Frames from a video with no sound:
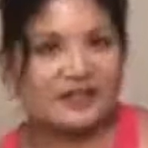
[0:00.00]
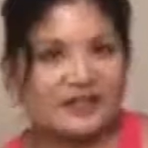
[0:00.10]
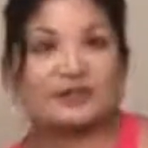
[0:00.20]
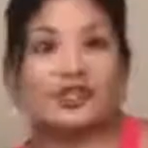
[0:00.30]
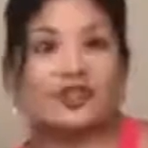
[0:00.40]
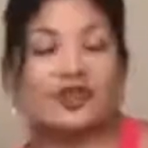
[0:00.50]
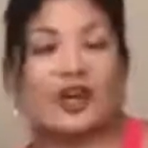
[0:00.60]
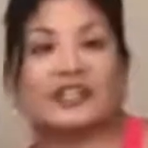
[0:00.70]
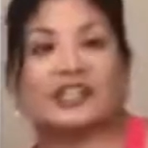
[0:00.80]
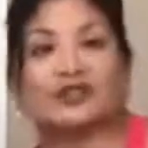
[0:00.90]
I'm going to show you how to
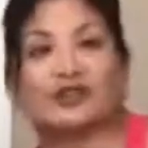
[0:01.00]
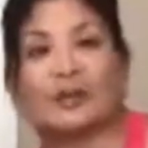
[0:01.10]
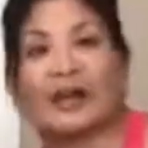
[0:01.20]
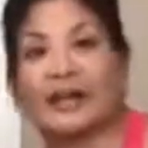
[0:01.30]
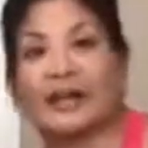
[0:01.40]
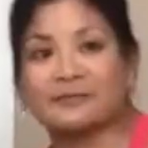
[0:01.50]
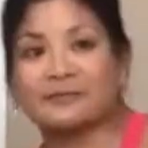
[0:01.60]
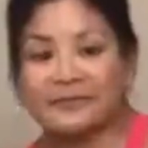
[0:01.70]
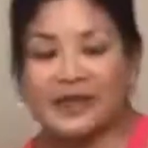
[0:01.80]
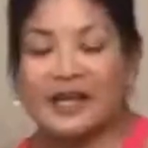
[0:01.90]
get your low back.
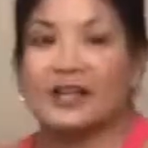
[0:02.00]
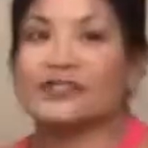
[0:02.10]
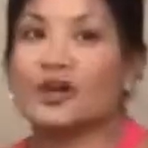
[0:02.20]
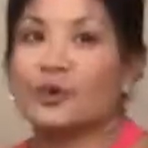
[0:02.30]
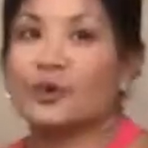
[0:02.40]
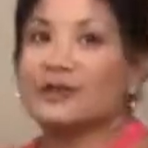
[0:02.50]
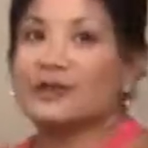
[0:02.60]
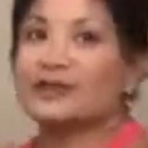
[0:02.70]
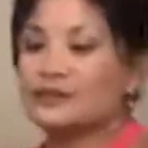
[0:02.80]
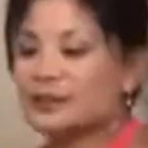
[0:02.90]
So
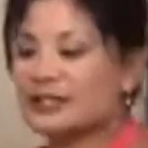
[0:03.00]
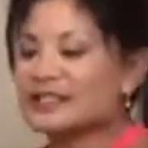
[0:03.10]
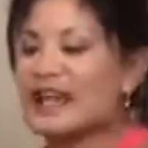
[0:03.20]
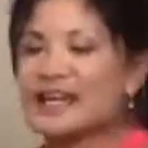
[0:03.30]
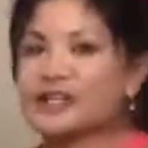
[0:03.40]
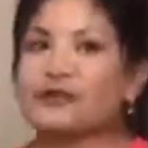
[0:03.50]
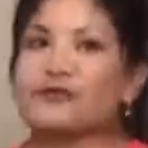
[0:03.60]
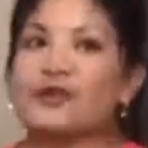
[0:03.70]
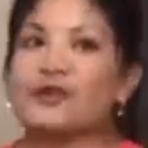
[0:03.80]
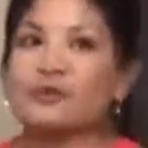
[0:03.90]
you're going to take your
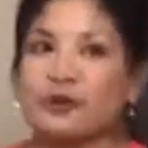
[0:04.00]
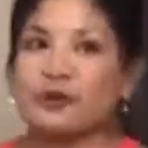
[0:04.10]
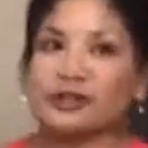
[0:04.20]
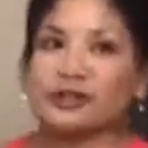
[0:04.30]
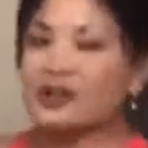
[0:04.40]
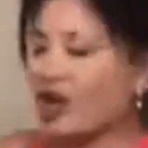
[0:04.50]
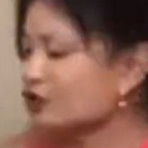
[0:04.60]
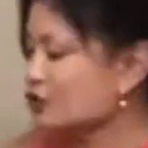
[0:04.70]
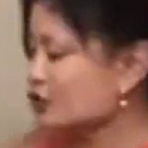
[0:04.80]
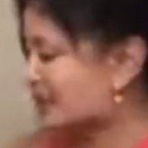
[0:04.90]
foam roller
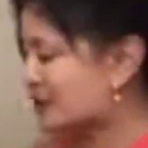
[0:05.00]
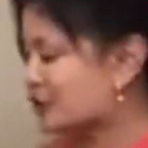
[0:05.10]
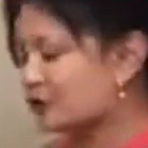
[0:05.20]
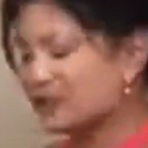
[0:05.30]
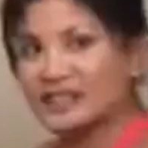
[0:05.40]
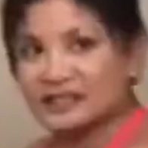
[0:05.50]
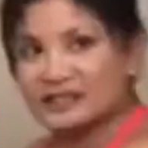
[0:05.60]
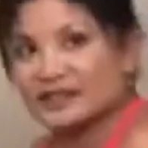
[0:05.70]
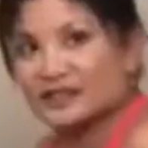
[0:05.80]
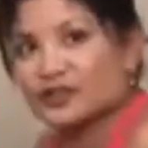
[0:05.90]
underneath the
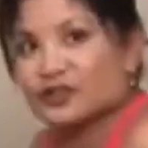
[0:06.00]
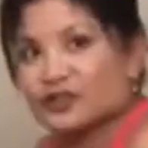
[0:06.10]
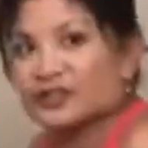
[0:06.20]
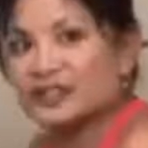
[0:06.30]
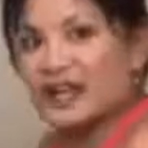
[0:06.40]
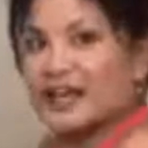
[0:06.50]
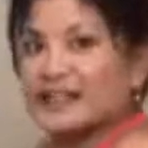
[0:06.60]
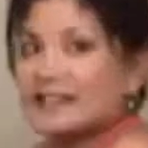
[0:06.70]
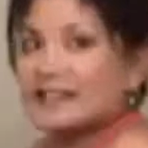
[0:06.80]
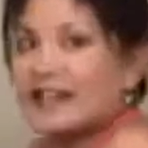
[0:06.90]
knees. You're going to lie
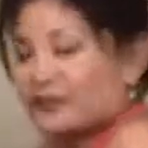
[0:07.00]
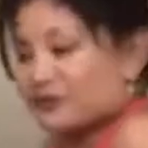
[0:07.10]
down